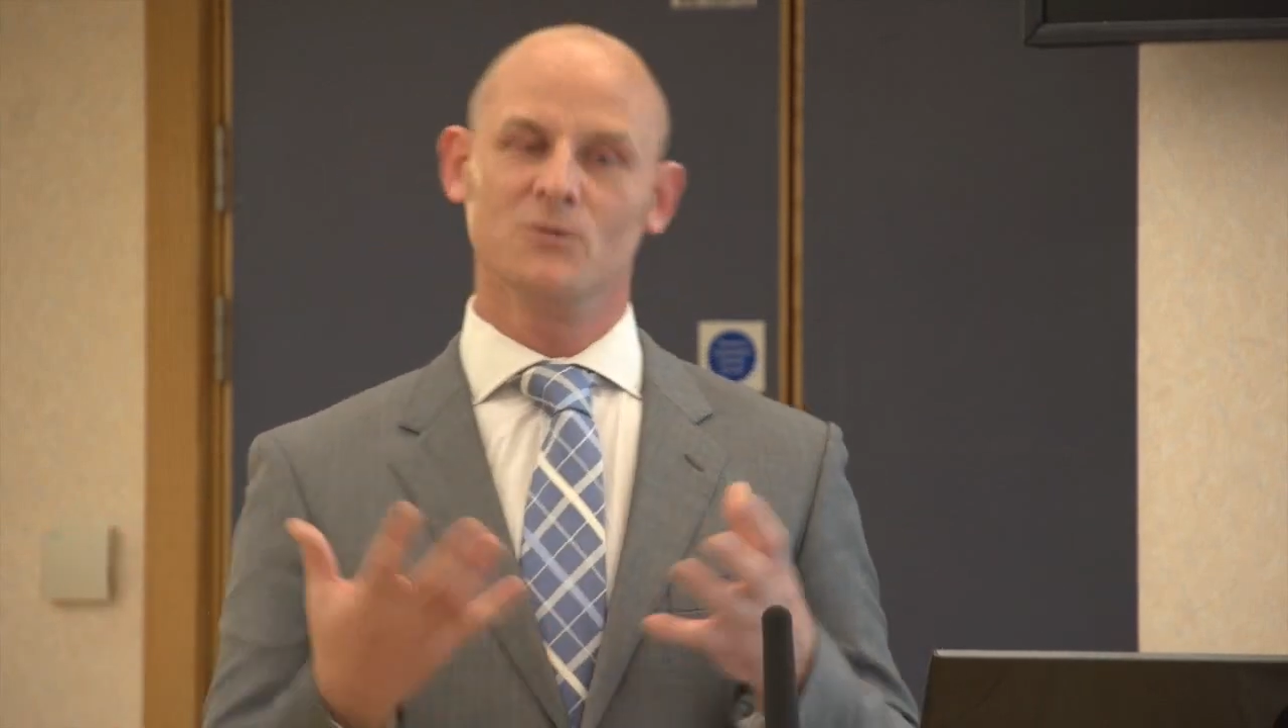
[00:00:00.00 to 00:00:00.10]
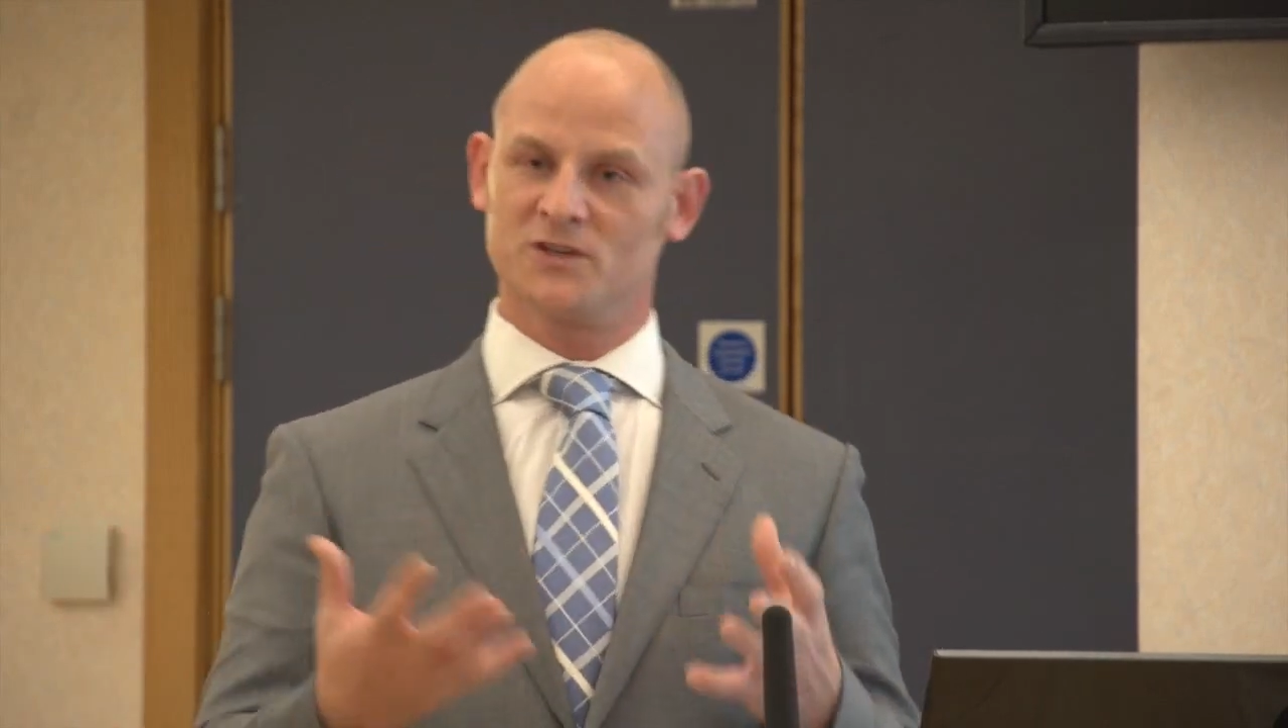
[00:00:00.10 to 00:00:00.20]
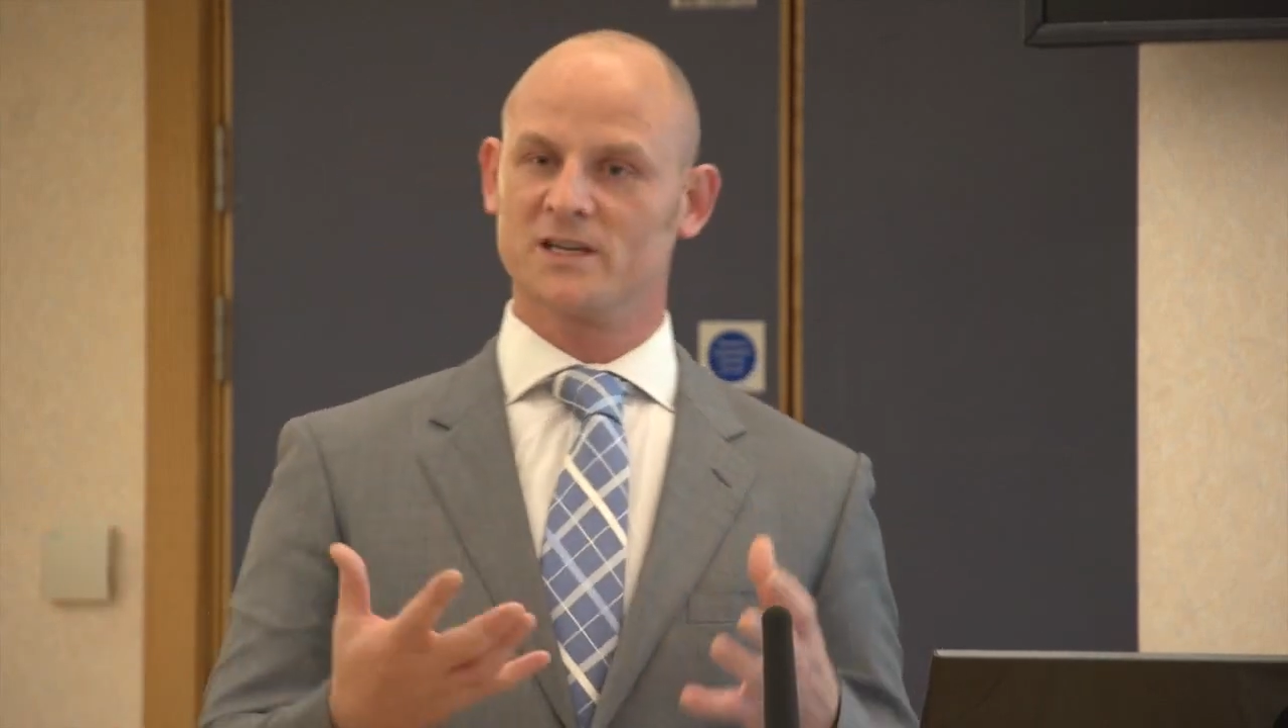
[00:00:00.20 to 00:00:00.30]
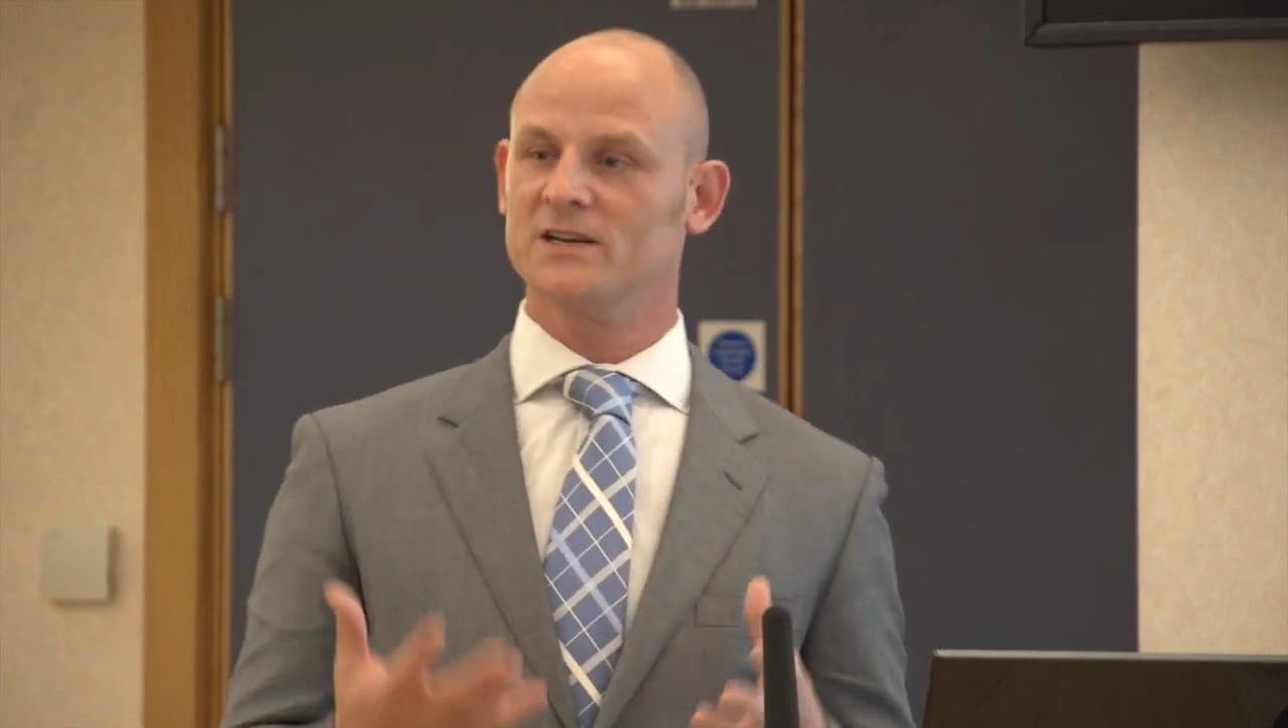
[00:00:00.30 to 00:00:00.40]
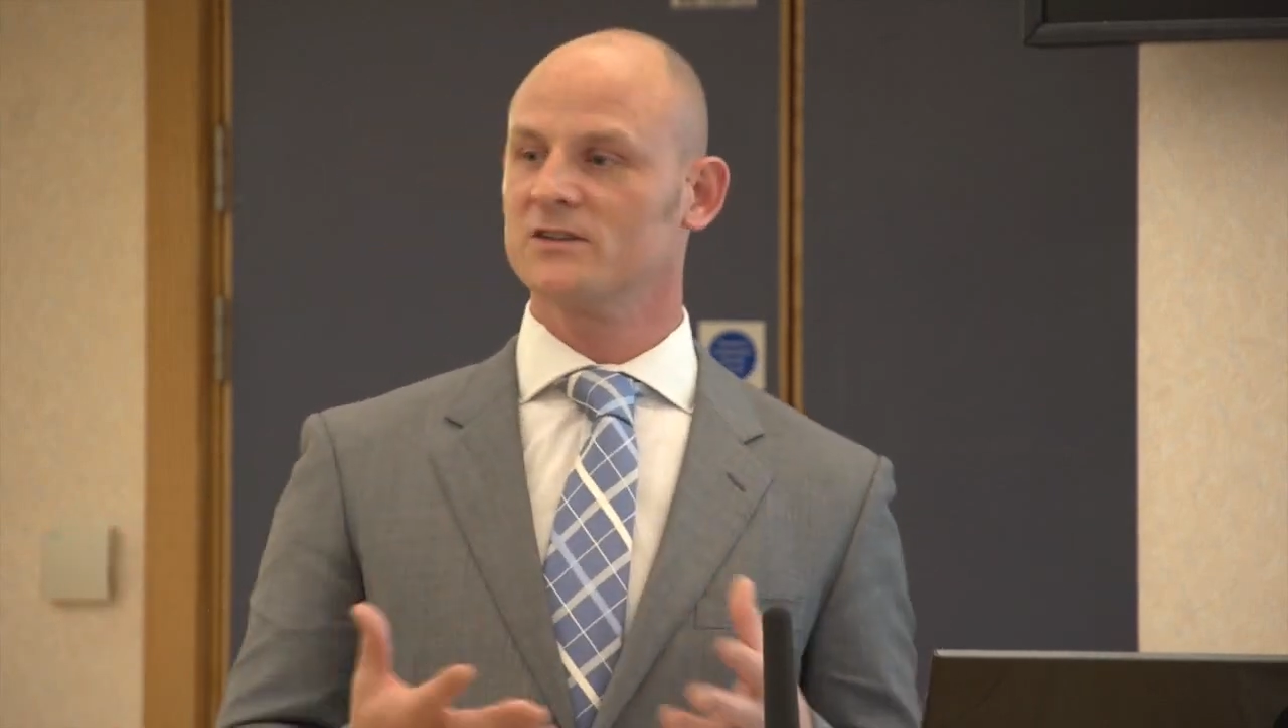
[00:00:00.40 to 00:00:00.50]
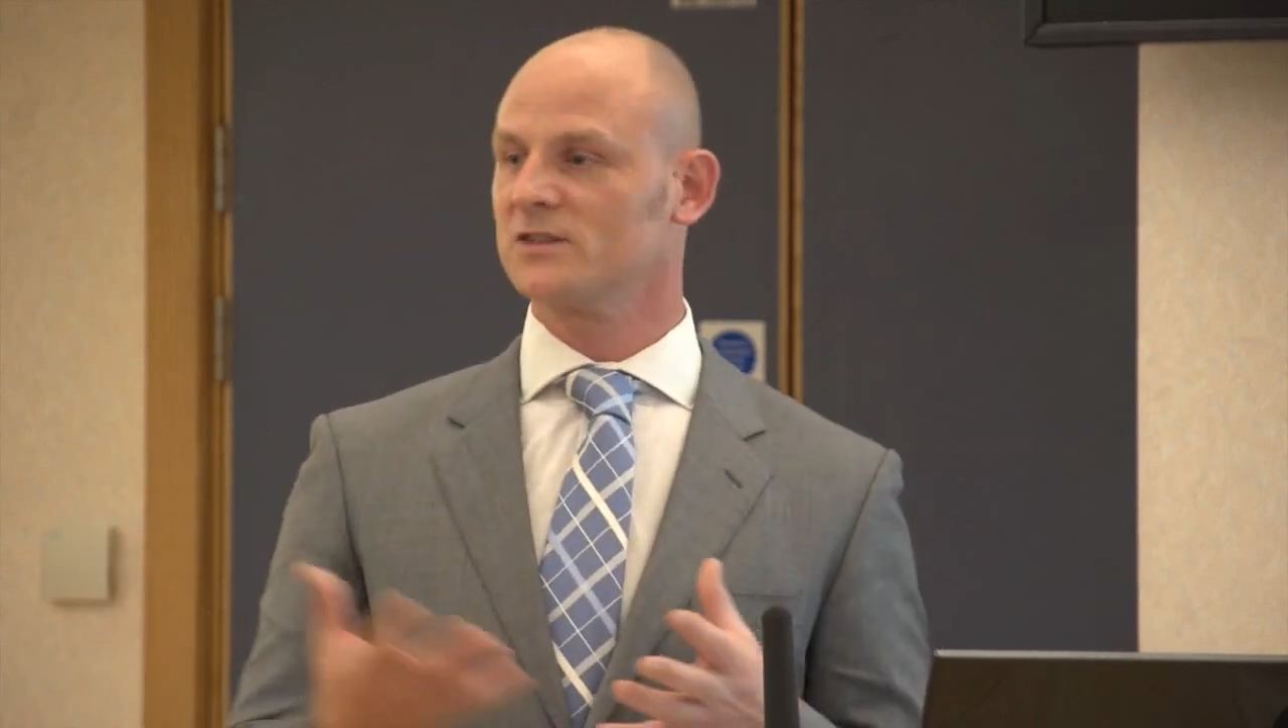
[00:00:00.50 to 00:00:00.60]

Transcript: which again